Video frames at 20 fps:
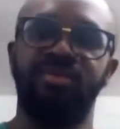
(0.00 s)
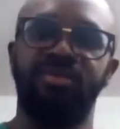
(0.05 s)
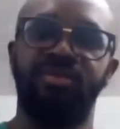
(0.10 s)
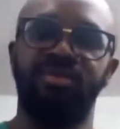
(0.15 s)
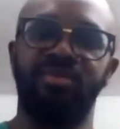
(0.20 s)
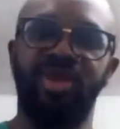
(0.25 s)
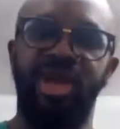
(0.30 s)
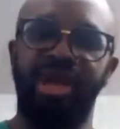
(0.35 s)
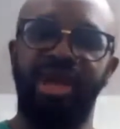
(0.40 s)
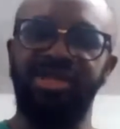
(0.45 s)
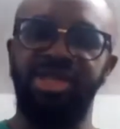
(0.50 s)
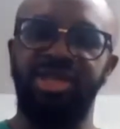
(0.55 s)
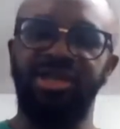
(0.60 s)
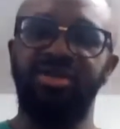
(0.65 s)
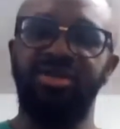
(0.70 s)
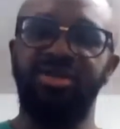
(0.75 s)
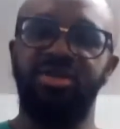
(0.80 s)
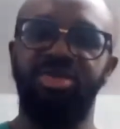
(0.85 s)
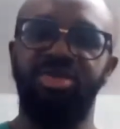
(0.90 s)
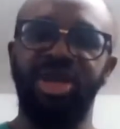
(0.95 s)
That's it,
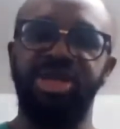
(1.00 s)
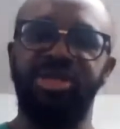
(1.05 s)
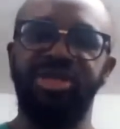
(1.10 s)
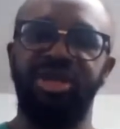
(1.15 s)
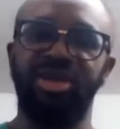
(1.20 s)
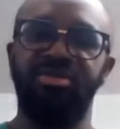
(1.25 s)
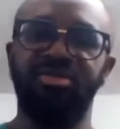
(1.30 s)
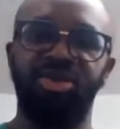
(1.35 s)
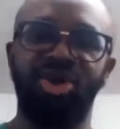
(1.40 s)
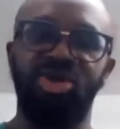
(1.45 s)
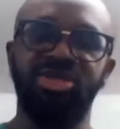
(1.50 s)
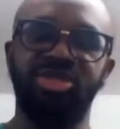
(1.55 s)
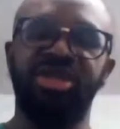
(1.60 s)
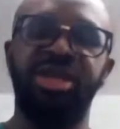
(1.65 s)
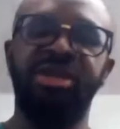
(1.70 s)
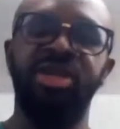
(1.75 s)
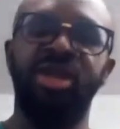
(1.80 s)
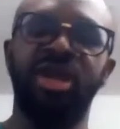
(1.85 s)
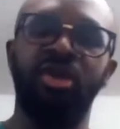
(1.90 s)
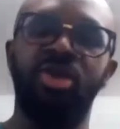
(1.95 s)
basically, because
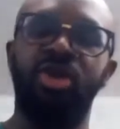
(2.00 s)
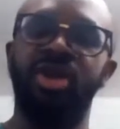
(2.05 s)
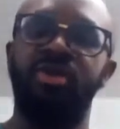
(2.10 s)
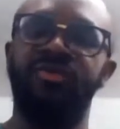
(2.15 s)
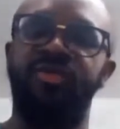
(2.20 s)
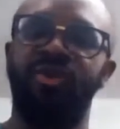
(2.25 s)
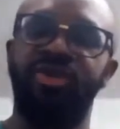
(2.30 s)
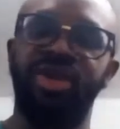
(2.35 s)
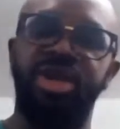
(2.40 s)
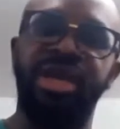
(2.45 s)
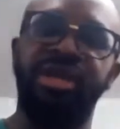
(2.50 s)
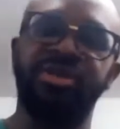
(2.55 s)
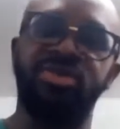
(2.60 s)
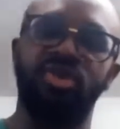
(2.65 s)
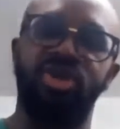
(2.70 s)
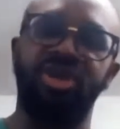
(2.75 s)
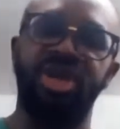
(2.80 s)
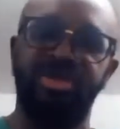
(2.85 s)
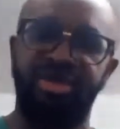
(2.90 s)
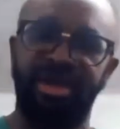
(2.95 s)
then you're looking for the next
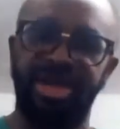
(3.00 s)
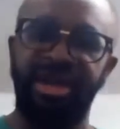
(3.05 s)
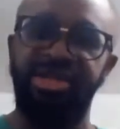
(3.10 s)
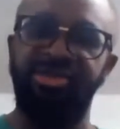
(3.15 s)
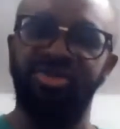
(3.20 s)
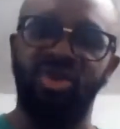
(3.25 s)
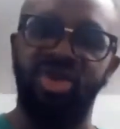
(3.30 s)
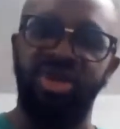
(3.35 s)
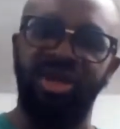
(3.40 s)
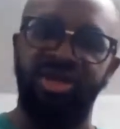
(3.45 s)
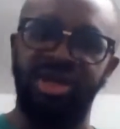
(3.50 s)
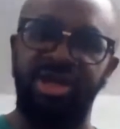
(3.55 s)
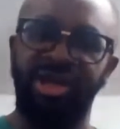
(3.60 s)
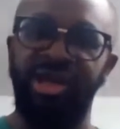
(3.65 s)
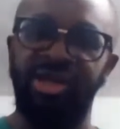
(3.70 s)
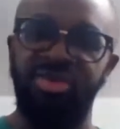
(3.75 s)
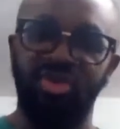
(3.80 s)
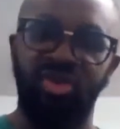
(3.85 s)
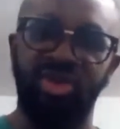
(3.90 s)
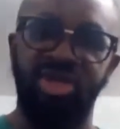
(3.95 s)
order and the next order and the
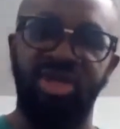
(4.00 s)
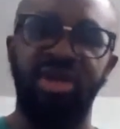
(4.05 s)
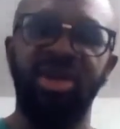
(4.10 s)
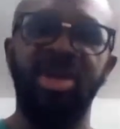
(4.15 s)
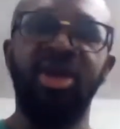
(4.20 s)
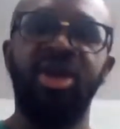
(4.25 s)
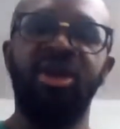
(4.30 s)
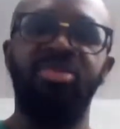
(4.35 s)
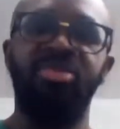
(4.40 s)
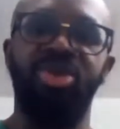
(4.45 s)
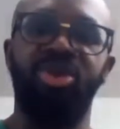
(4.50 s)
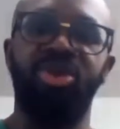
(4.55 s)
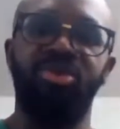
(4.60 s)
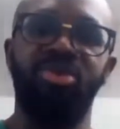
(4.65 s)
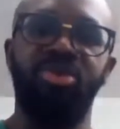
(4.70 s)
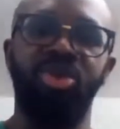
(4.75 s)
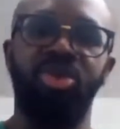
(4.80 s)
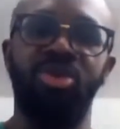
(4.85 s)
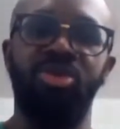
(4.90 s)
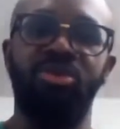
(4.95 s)
next order.
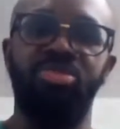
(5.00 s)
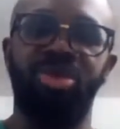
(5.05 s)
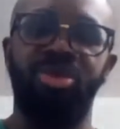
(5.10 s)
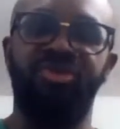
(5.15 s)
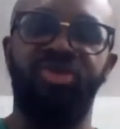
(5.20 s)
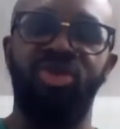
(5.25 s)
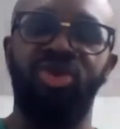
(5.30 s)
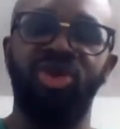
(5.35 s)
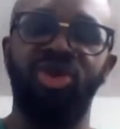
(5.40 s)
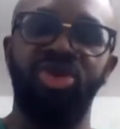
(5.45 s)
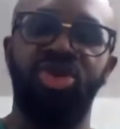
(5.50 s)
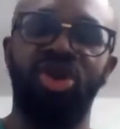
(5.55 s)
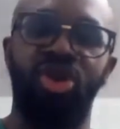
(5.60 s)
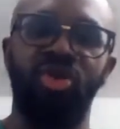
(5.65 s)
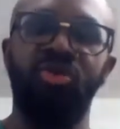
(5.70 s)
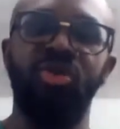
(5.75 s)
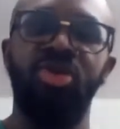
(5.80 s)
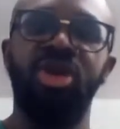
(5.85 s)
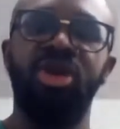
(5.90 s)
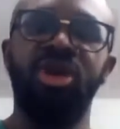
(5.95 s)
Before you
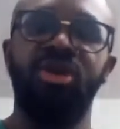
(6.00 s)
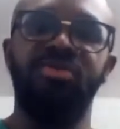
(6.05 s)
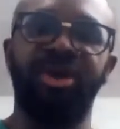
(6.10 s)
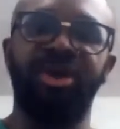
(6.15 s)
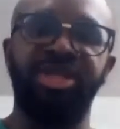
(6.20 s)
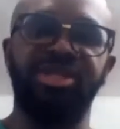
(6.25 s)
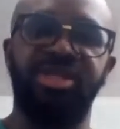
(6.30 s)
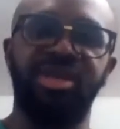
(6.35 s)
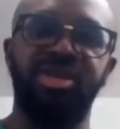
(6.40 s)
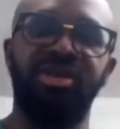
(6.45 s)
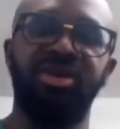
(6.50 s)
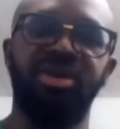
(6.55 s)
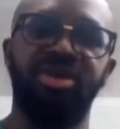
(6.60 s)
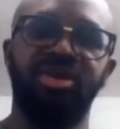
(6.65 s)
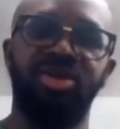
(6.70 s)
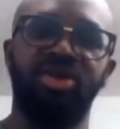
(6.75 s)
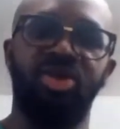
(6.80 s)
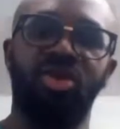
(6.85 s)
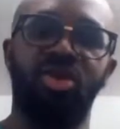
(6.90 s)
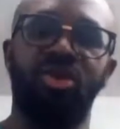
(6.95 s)
know, basically
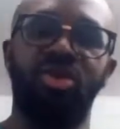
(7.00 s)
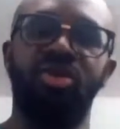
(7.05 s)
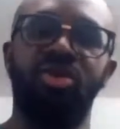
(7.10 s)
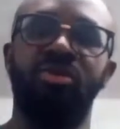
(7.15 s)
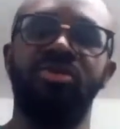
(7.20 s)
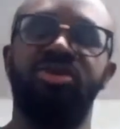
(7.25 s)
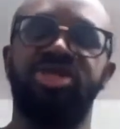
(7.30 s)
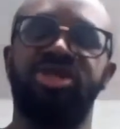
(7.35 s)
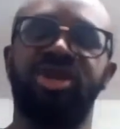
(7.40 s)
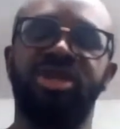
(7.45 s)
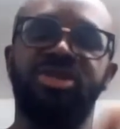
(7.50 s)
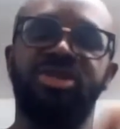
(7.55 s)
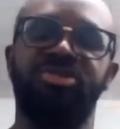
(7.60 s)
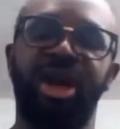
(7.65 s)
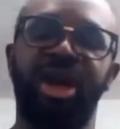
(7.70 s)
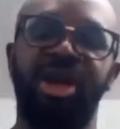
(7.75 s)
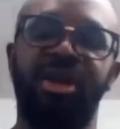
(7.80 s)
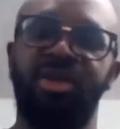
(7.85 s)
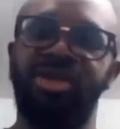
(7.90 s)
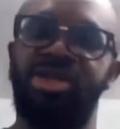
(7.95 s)
your
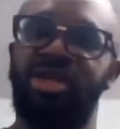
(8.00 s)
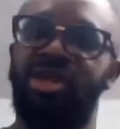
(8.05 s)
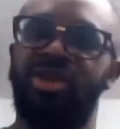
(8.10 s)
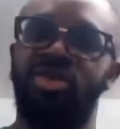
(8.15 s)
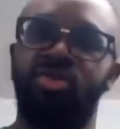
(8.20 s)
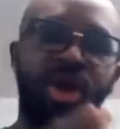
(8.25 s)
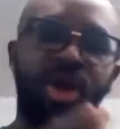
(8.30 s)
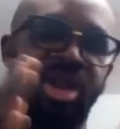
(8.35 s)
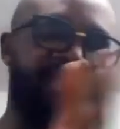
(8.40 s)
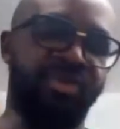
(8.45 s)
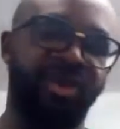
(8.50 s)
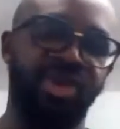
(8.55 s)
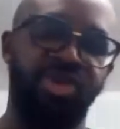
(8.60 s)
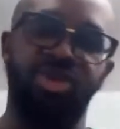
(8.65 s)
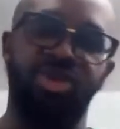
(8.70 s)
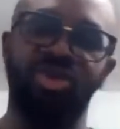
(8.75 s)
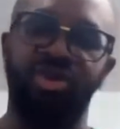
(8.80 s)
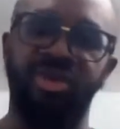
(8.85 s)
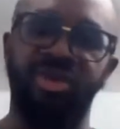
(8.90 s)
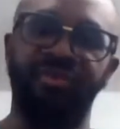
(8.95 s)
Trustpilot and whatever
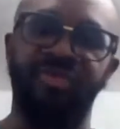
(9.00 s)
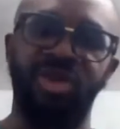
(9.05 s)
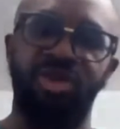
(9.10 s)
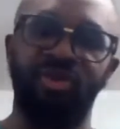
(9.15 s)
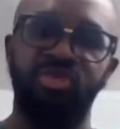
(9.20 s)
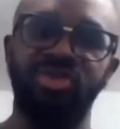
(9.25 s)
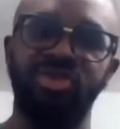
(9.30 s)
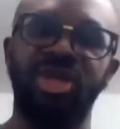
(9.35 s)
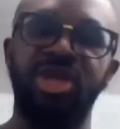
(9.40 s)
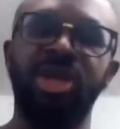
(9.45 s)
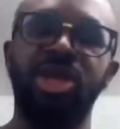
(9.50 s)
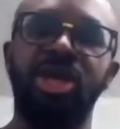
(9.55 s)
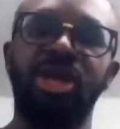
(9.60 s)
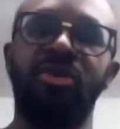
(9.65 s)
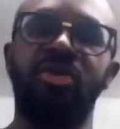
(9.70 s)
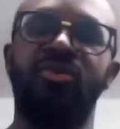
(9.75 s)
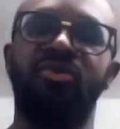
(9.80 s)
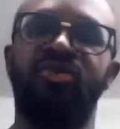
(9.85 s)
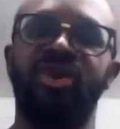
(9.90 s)
your reviews, will